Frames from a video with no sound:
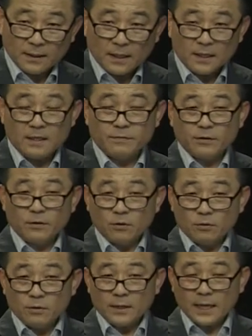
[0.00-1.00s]
And if you
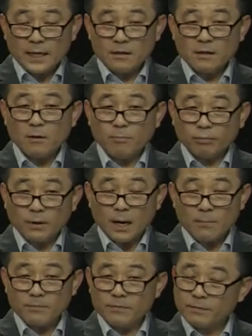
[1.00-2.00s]
look at their
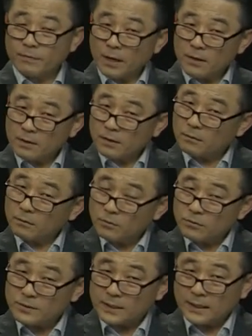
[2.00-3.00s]
problems very
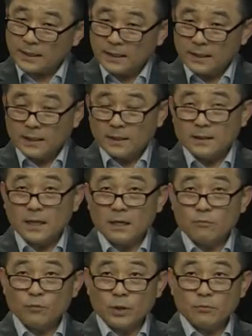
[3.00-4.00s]
closely,
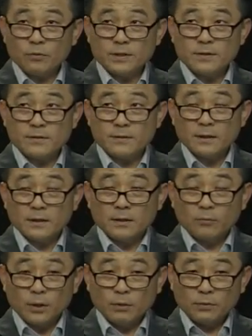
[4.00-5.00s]
then we
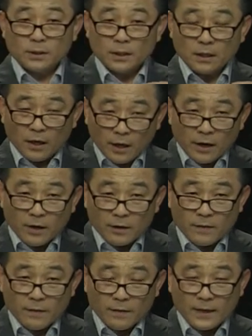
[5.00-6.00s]
would
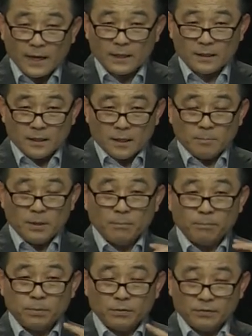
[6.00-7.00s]
learn that
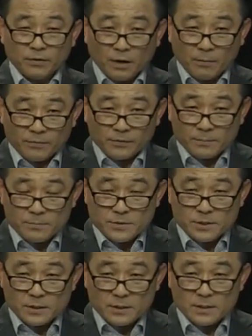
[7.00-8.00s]
people's
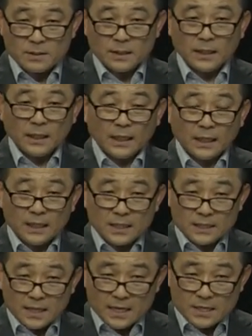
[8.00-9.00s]
assumption,
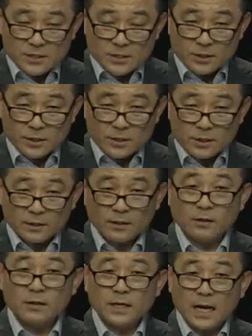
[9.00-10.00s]
intention,
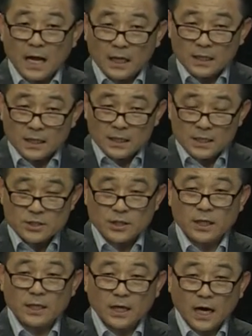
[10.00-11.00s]
their knowledge
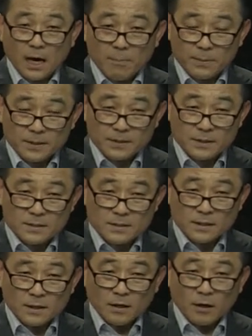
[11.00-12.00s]
and competence
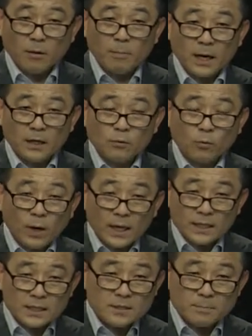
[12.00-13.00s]
about
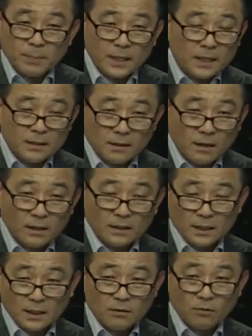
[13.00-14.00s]
what is being done
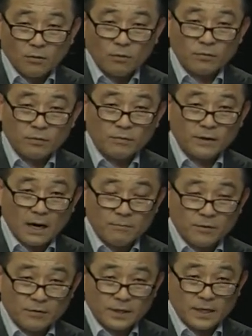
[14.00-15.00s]
in the course of
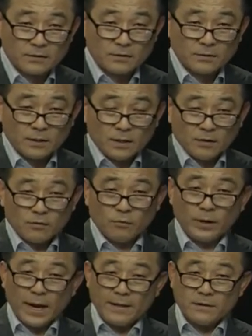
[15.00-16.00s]
conversation. So
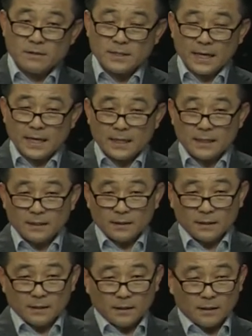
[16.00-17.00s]
rather than
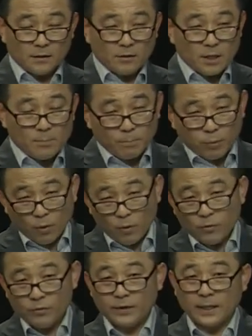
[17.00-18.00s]

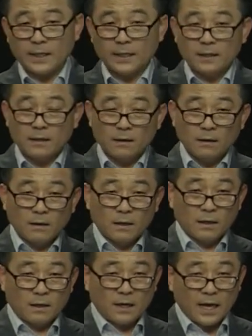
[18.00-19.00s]
imposing
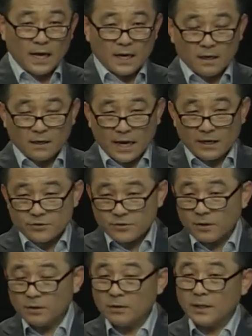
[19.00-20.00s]

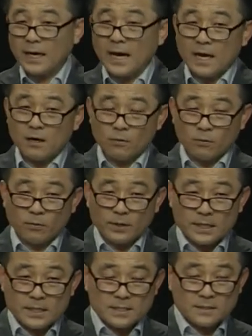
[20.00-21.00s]
external
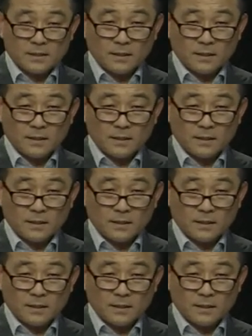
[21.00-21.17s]
categories